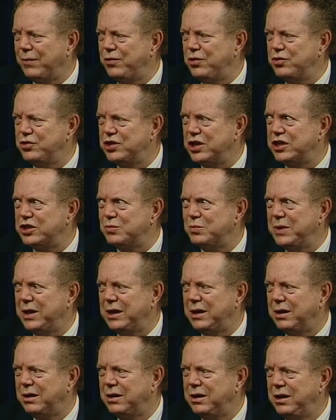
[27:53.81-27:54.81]
What if you judge
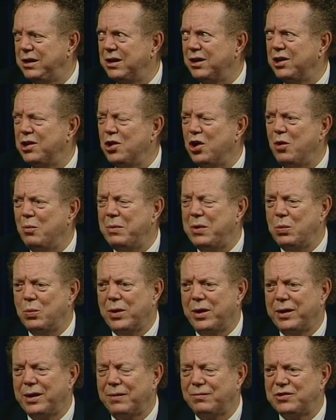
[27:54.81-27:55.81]
me? You don't know
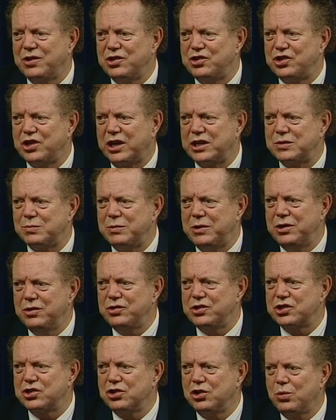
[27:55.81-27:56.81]
me well enough to judge me.
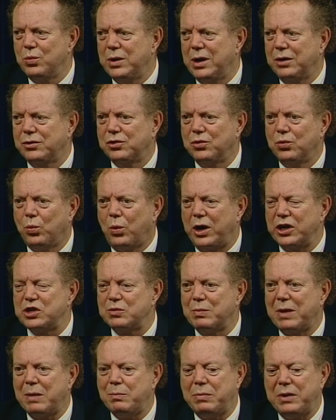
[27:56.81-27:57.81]
You just know well to
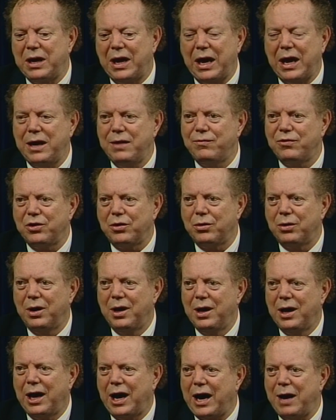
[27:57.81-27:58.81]
watch my
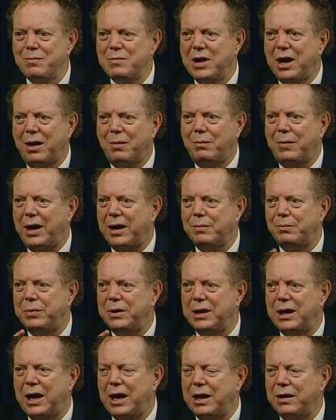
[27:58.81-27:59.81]
behavior. I'm not my
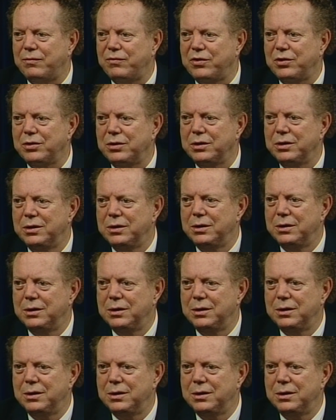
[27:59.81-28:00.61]
behavior.